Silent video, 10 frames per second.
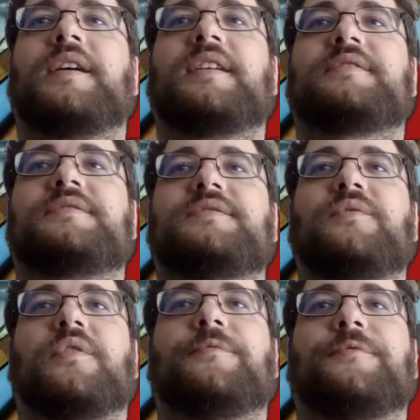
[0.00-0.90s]
It's
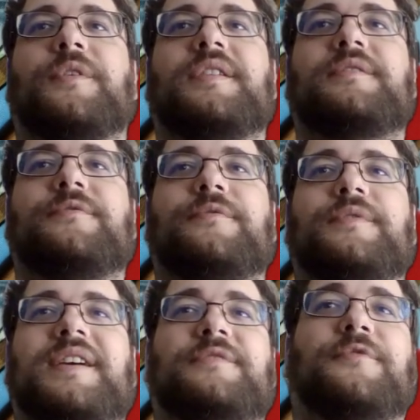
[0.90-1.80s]
no comfort
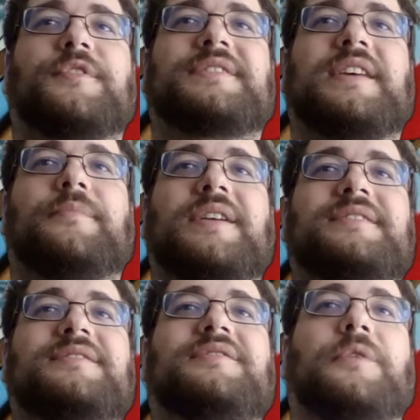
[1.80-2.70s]
that for some
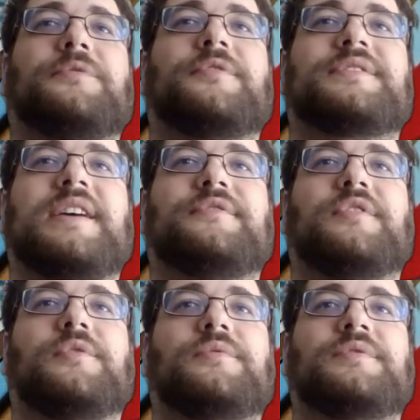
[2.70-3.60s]
reason the authors have
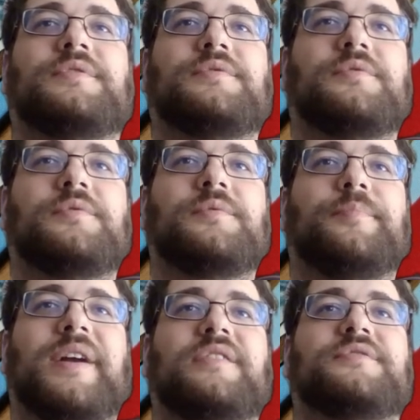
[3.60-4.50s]
thought to
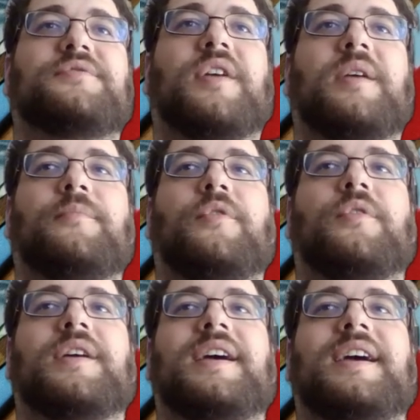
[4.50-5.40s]
frame the scoring
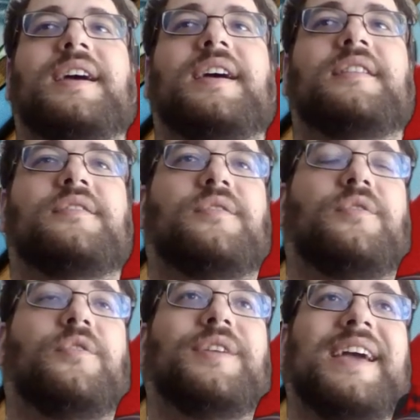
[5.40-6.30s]
board and
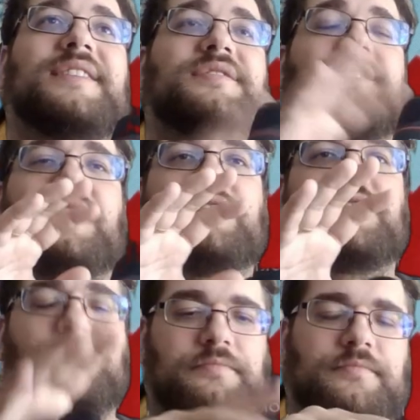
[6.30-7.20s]
all the exchange